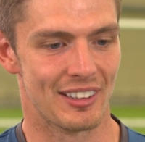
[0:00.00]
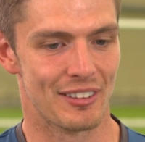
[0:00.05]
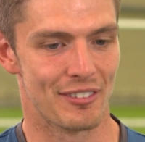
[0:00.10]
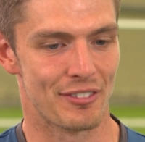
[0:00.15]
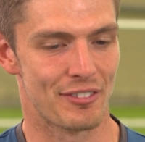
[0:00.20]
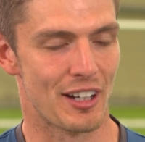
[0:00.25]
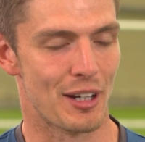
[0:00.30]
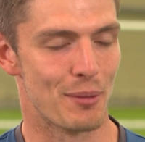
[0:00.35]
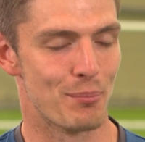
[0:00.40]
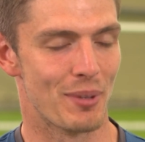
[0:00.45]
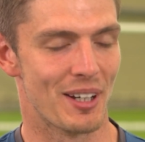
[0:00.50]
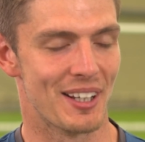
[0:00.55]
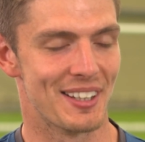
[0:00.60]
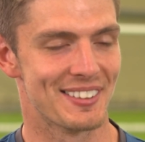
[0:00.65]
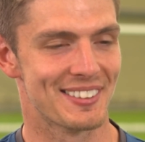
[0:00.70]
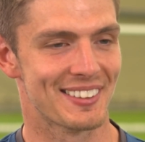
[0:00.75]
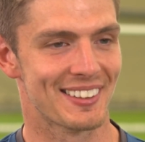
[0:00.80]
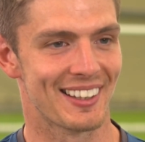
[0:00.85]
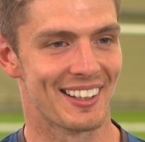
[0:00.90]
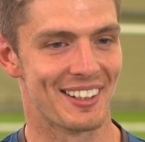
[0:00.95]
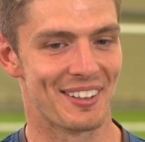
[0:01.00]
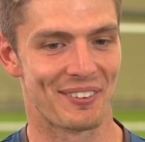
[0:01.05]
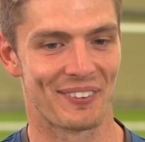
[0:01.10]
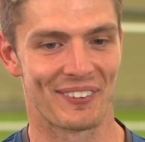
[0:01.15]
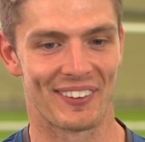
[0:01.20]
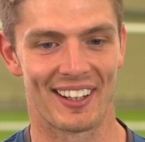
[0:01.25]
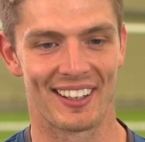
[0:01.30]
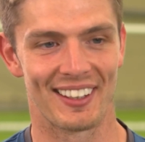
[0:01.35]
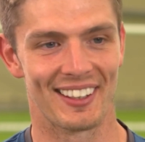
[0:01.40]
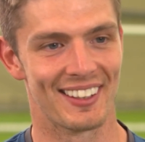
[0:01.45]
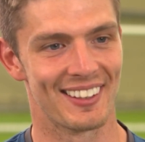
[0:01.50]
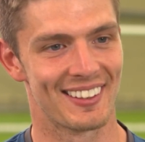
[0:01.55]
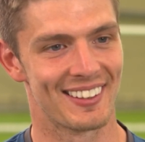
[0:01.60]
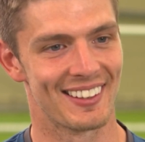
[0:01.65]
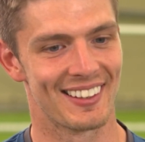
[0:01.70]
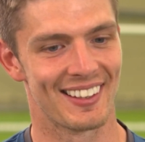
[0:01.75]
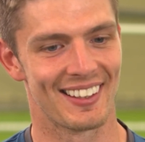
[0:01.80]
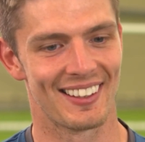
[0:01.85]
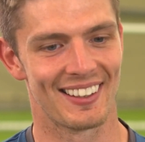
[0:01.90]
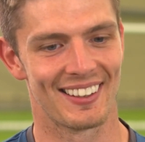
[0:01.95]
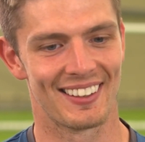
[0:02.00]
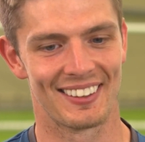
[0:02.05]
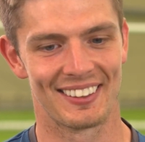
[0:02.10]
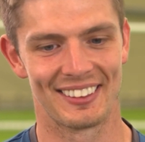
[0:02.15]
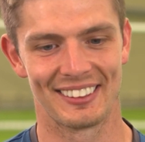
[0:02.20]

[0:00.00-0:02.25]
that fan base kind of created, and I'm